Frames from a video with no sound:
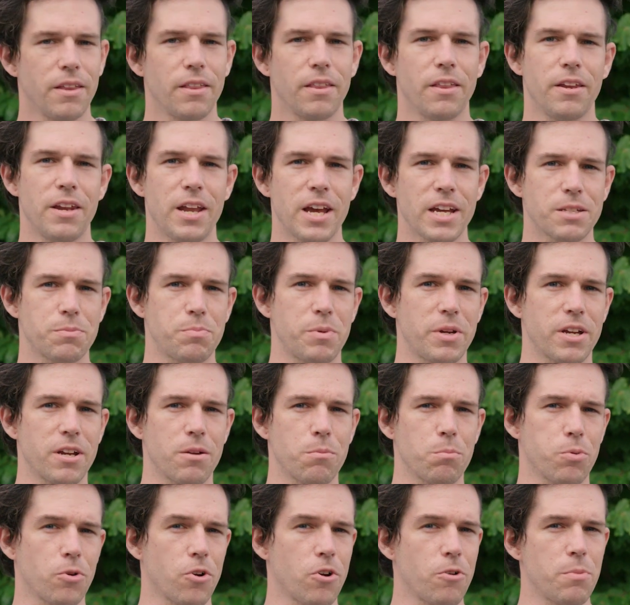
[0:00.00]
The next big
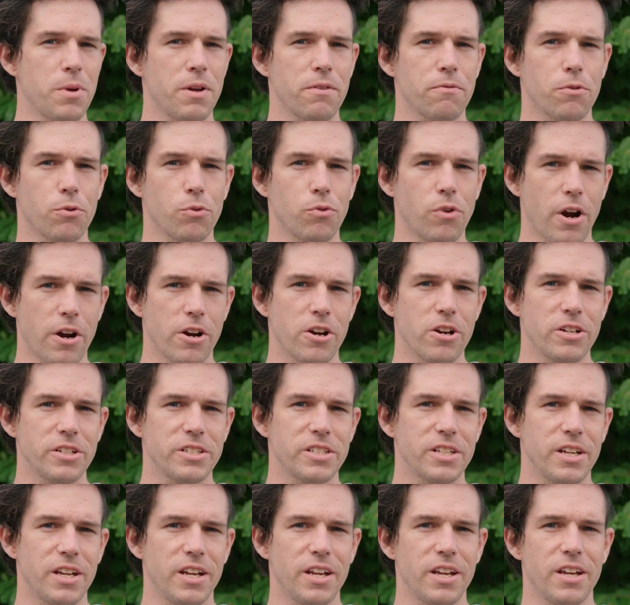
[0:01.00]
improvement for
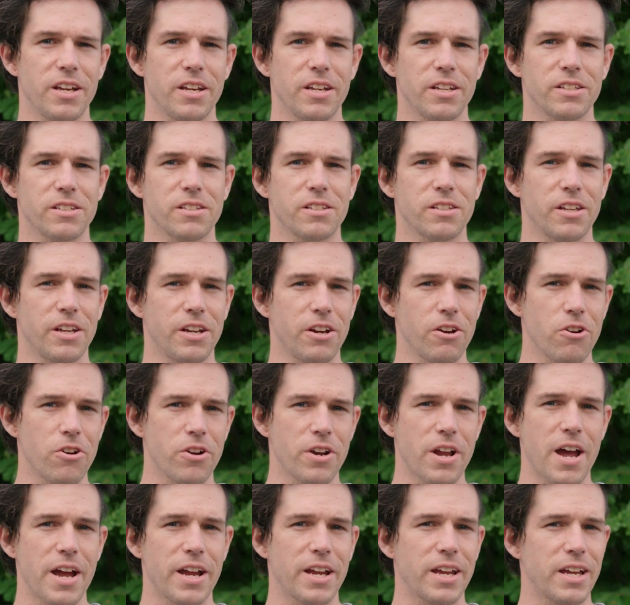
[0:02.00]
runners is the
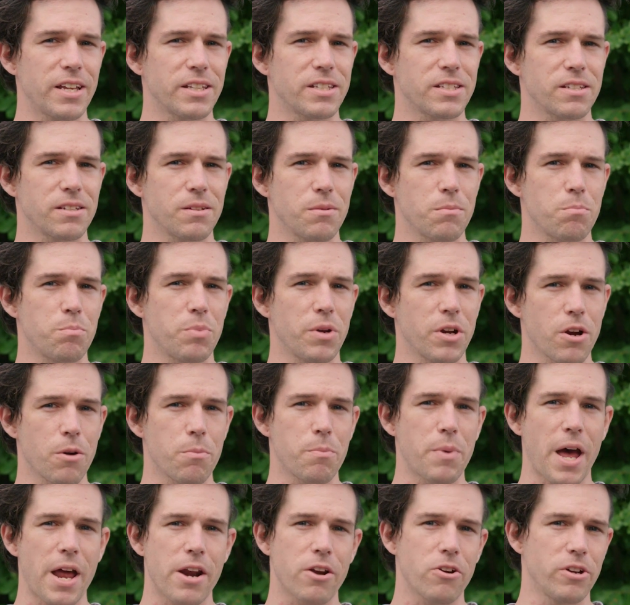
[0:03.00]
Hero nine gets bigger
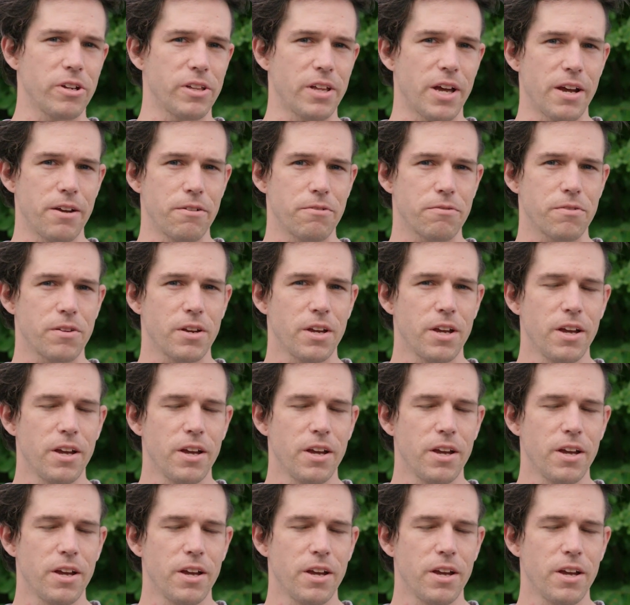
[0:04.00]
battery life.